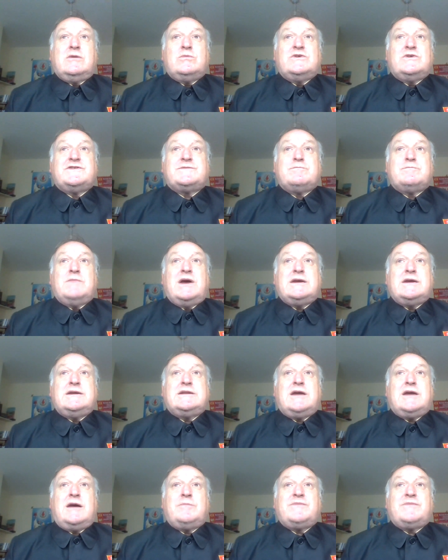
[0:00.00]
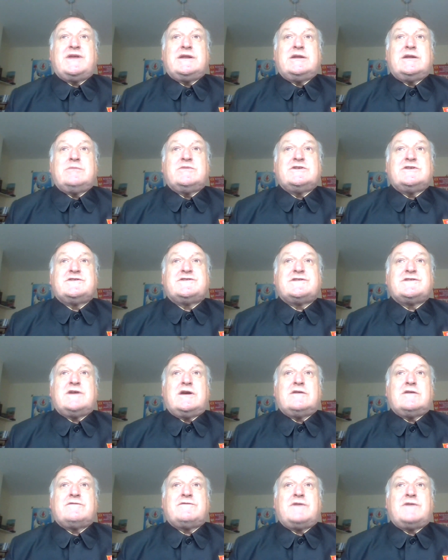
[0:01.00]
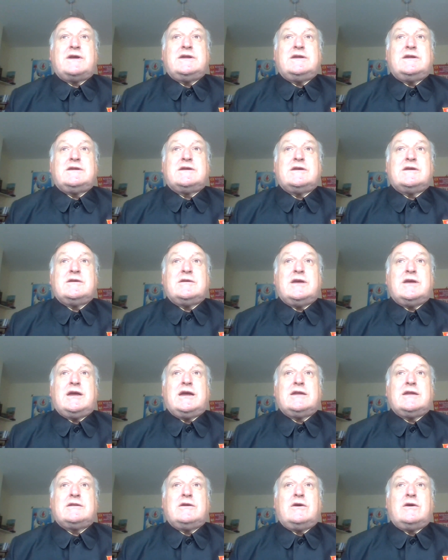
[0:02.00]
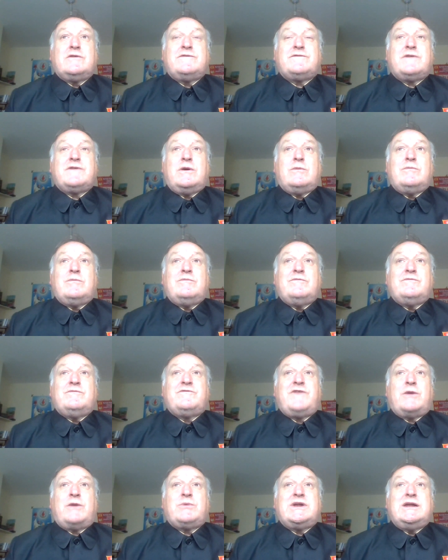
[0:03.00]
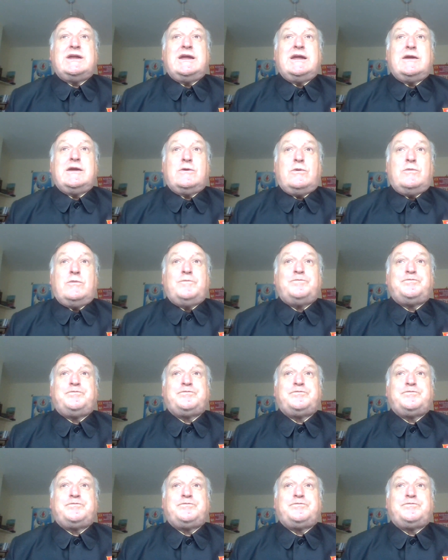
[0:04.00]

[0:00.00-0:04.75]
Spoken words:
was made up, that it was fake, and I felt very ill.